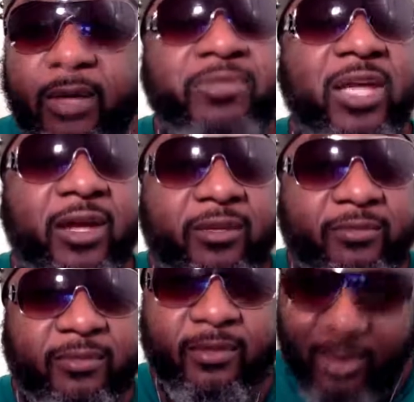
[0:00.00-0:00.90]
I'm
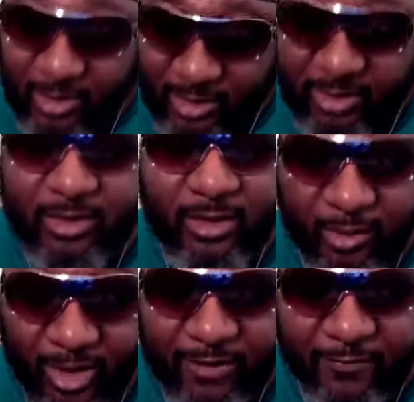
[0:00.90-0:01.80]
sorry.
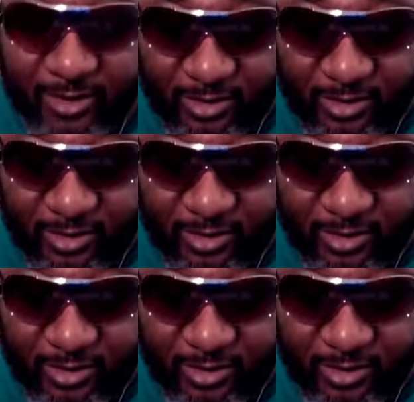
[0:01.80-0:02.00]
Tawada for